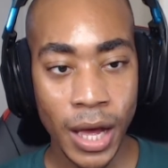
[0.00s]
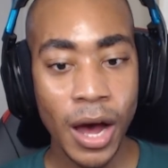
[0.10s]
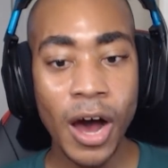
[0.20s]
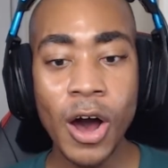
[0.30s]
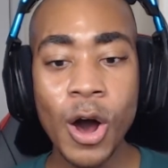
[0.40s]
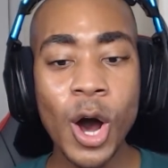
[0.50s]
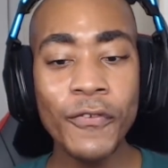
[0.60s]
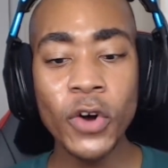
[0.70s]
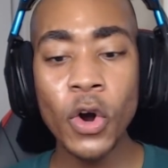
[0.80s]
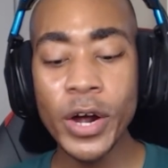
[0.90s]
Oh,
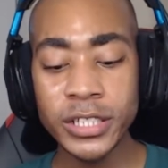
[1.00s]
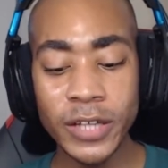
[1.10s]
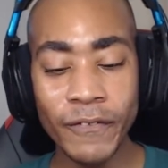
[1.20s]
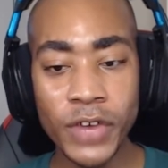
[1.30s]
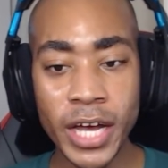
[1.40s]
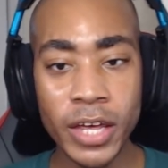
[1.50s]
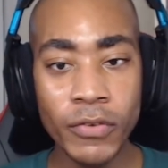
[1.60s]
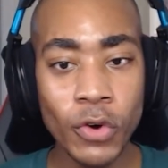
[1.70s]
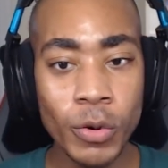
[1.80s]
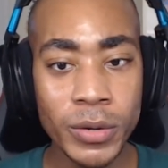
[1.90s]
of course the
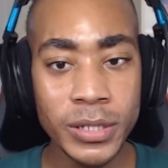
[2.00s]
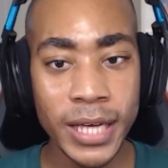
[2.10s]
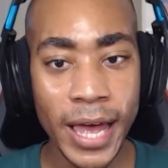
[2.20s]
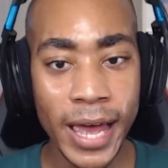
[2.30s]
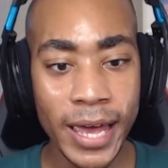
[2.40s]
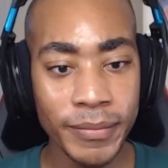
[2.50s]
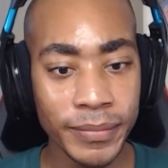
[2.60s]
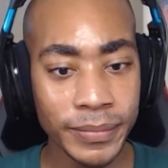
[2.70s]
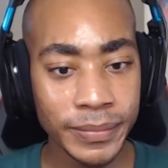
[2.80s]
fucking rumors came.